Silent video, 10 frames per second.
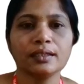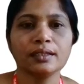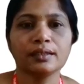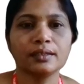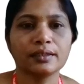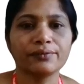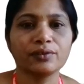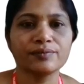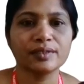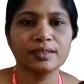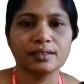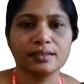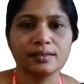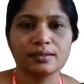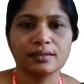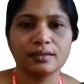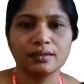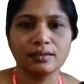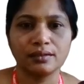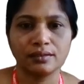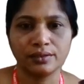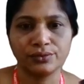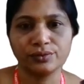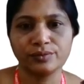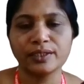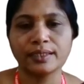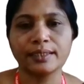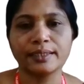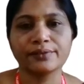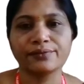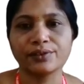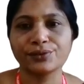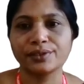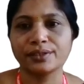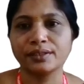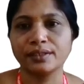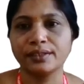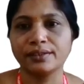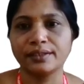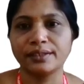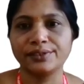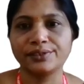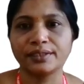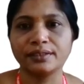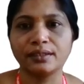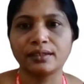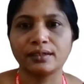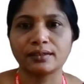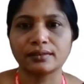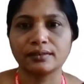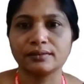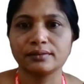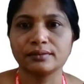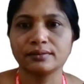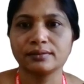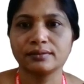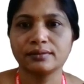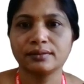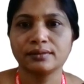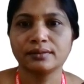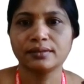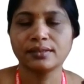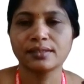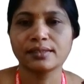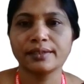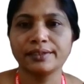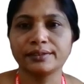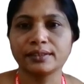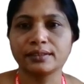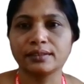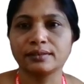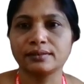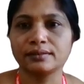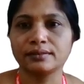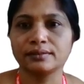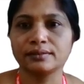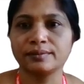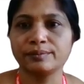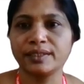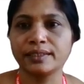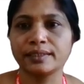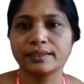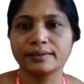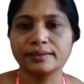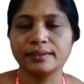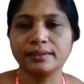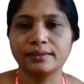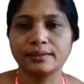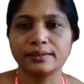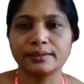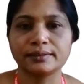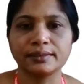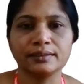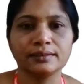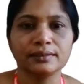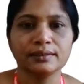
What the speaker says: Here f of z is assumed analytic function in the region R. This is the region, simply connected region.